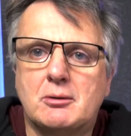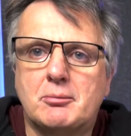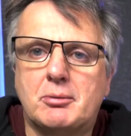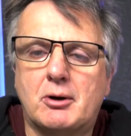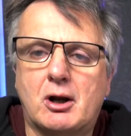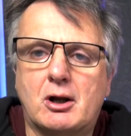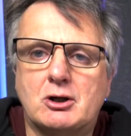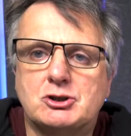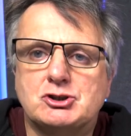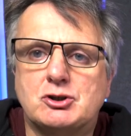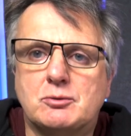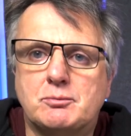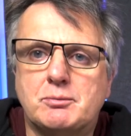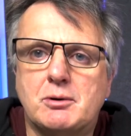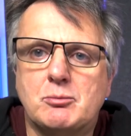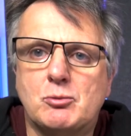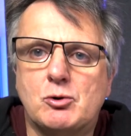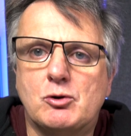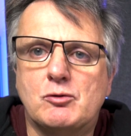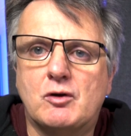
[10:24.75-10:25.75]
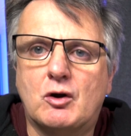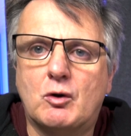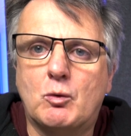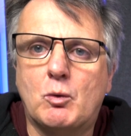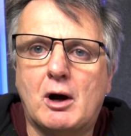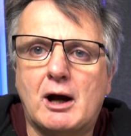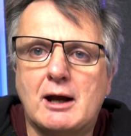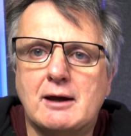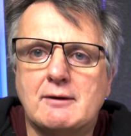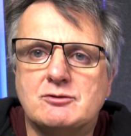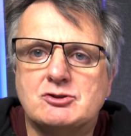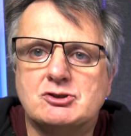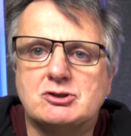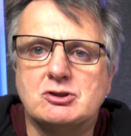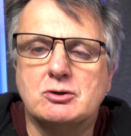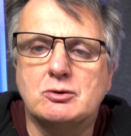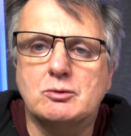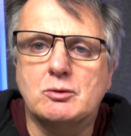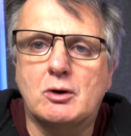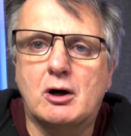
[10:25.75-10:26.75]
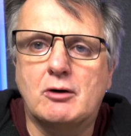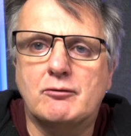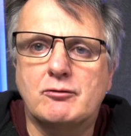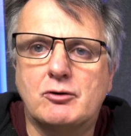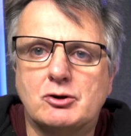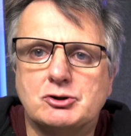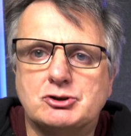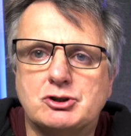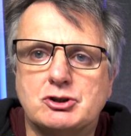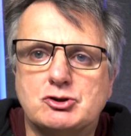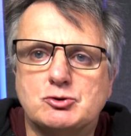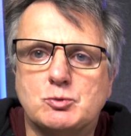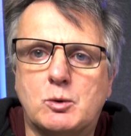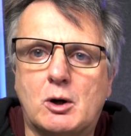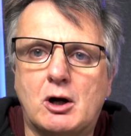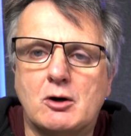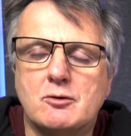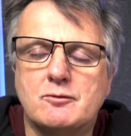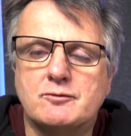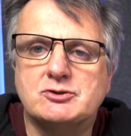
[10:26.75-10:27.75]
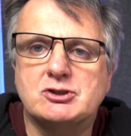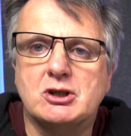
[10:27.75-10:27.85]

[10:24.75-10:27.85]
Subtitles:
but I should be moving Waves to version 12.